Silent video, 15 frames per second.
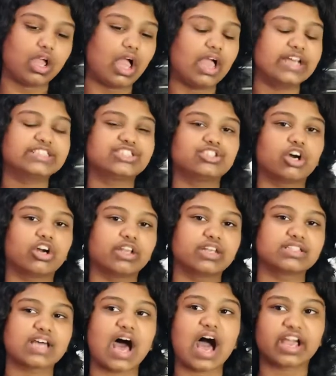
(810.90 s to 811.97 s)

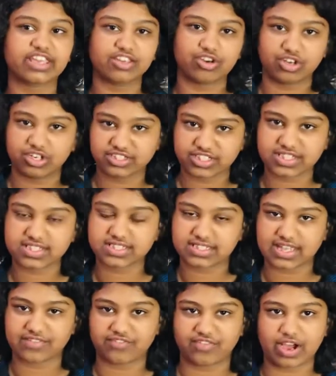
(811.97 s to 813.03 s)
Historians, archaeologists
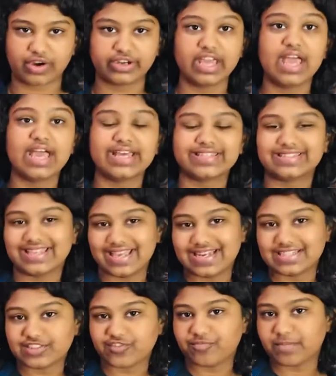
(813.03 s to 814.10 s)
have found
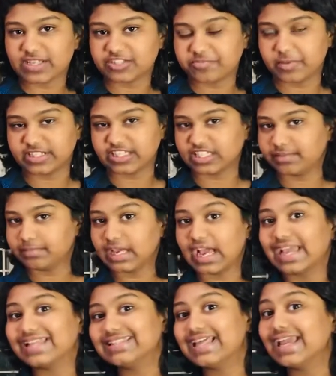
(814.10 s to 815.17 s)
seals of Mesopotamia
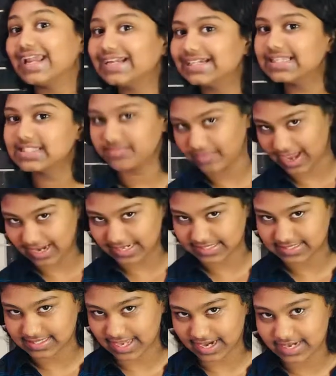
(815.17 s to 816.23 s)
in the Indus Valley
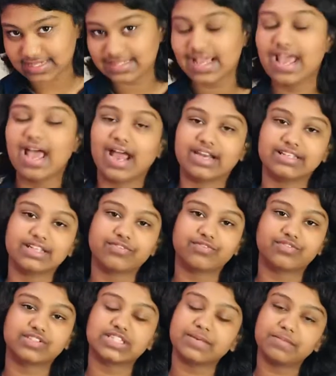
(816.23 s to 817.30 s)
sites, and they've
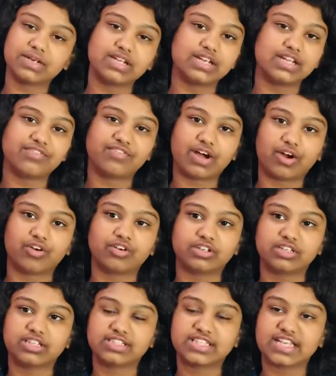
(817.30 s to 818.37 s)
similarly
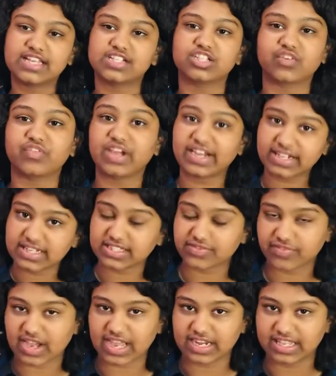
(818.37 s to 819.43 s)
found the seals of Indus
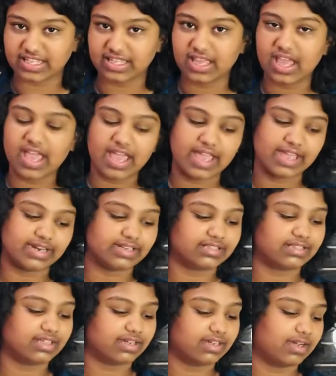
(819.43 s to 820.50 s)
Valley
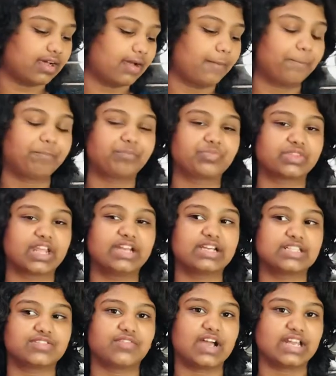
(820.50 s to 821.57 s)
in the
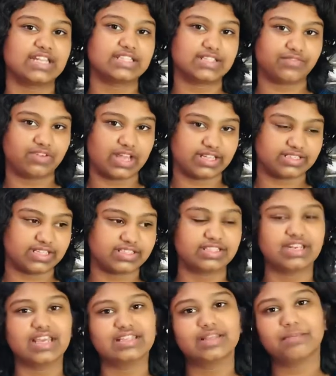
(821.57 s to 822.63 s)
Indus Valley Civilization,
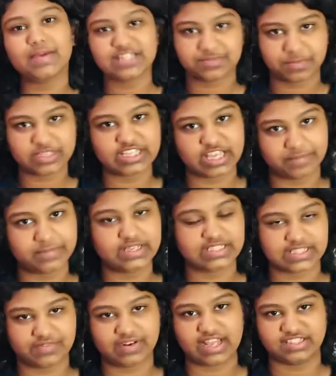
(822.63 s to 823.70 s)
in the Mesopotamian
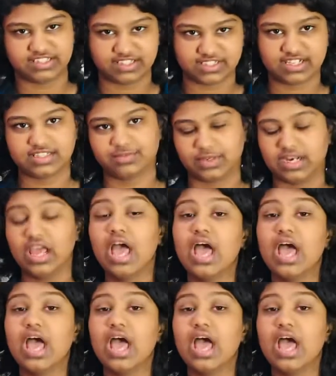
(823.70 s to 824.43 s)
Civilization as well.